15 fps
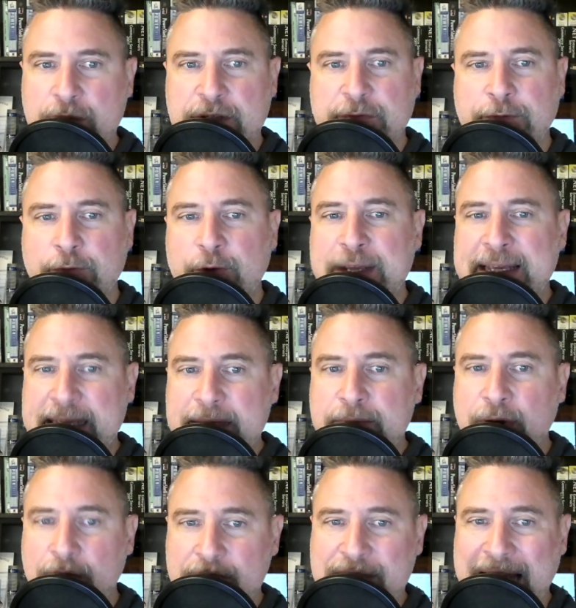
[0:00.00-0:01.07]
free
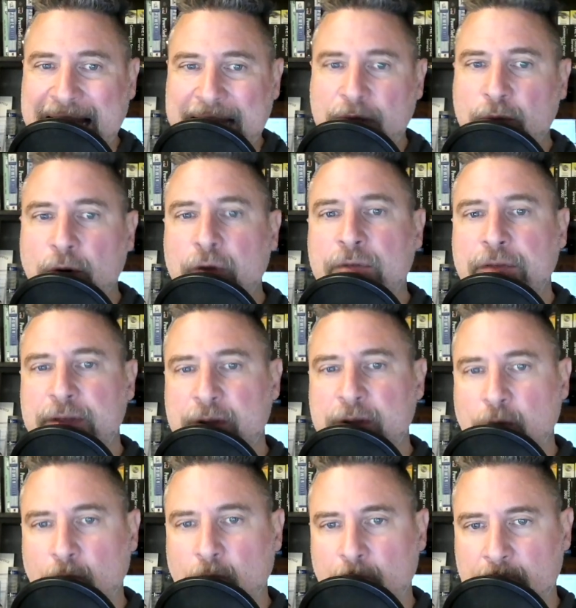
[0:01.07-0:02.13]
ebooks I wrote for the
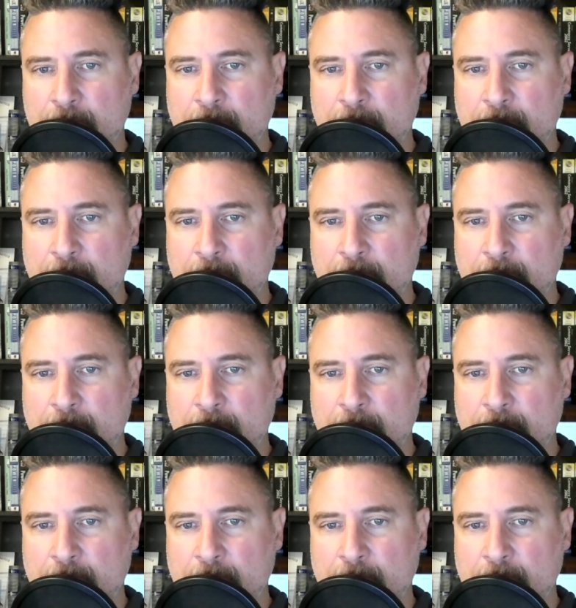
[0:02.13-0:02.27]
org.